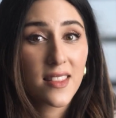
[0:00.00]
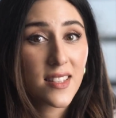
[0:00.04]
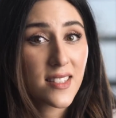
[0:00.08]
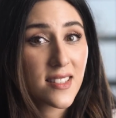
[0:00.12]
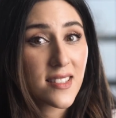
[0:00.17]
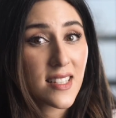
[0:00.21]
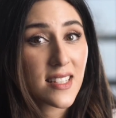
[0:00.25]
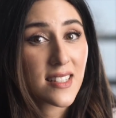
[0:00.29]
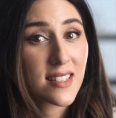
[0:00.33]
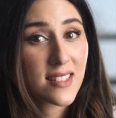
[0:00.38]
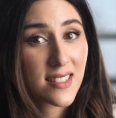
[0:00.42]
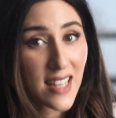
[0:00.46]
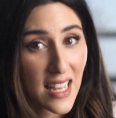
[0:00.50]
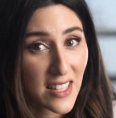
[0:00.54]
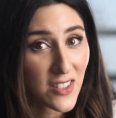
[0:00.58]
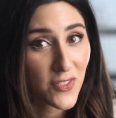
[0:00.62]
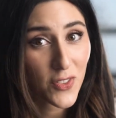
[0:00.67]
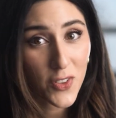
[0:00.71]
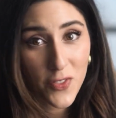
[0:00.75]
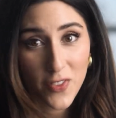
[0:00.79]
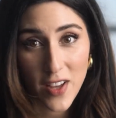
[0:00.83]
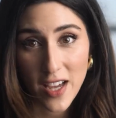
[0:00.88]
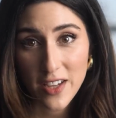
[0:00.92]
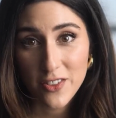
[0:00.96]
The
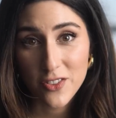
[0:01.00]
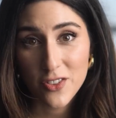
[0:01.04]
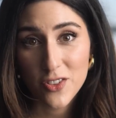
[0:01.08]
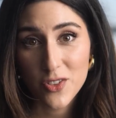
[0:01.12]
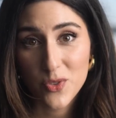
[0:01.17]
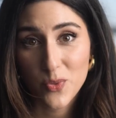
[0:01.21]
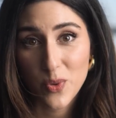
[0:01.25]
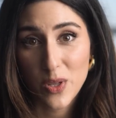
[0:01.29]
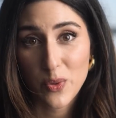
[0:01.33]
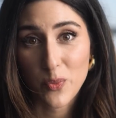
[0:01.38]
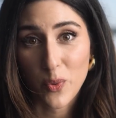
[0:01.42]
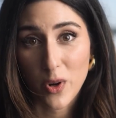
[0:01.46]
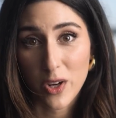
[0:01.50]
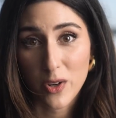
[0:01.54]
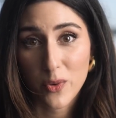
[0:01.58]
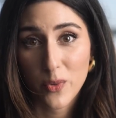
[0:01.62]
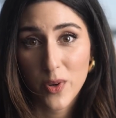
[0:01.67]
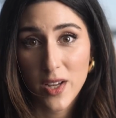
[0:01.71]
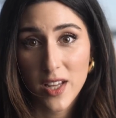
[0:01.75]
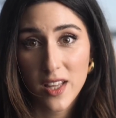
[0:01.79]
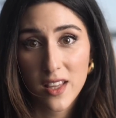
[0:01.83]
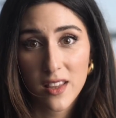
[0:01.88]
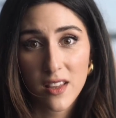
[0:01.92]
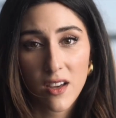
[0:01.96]
successful founders we work
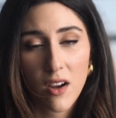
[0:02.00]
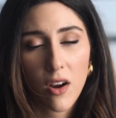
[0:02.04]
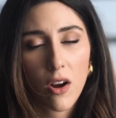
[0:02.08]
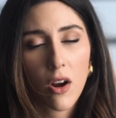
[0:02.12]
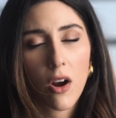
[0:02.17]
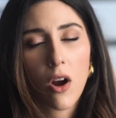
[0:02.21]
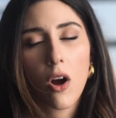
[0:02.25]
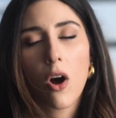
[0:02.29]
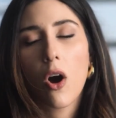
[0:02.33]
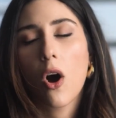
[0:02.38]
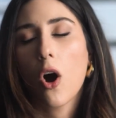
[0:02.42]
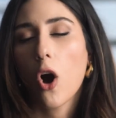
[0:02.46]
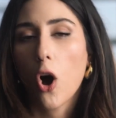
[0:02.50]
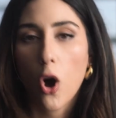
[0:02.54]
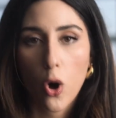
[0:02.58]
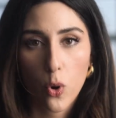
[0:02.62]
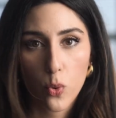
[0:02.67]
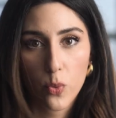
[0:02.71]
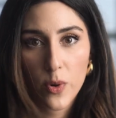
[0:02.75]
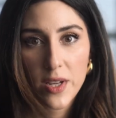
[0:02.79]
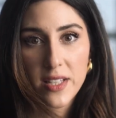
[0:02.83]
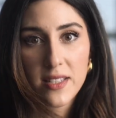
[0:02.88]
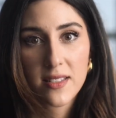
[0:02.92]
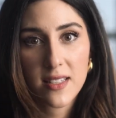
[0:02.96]
with are
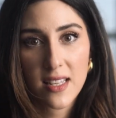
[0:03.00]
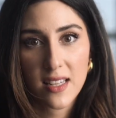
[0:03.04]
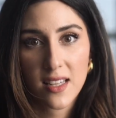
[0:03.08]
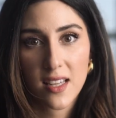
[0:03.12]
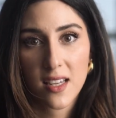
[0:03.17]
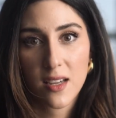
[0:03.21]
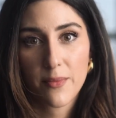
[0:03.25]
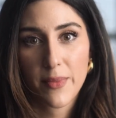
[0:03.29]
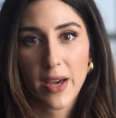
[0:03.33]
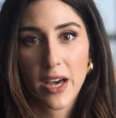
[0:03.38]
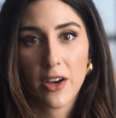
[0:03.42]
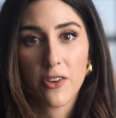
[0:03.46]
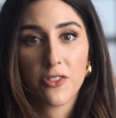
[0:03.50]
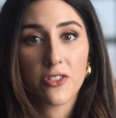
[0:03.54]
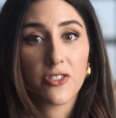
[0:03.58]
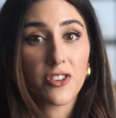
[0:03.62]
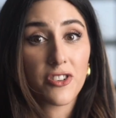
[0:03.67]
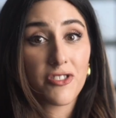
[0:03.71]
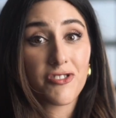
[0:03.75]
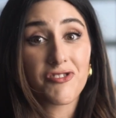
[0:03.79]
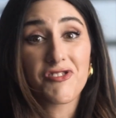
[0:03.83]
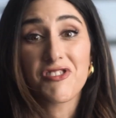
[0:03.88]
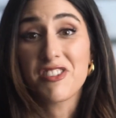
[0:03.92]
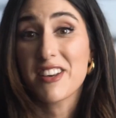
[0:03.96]
always thinking about
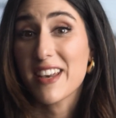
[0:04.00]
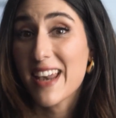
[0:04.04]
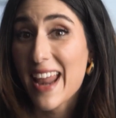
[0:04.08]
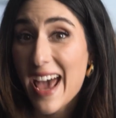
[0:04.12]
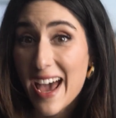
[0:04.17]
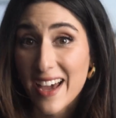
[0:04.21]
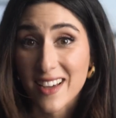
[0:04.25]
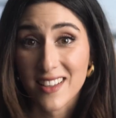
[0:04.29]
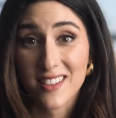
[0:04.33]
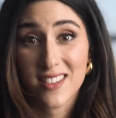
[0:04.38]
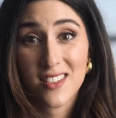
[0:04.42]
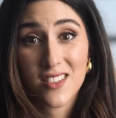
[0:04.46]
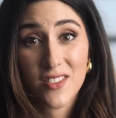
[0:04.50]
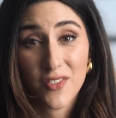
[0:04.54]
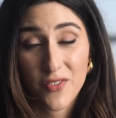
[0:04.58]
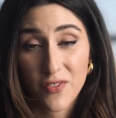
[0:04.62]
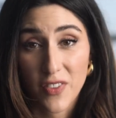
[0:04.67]
their next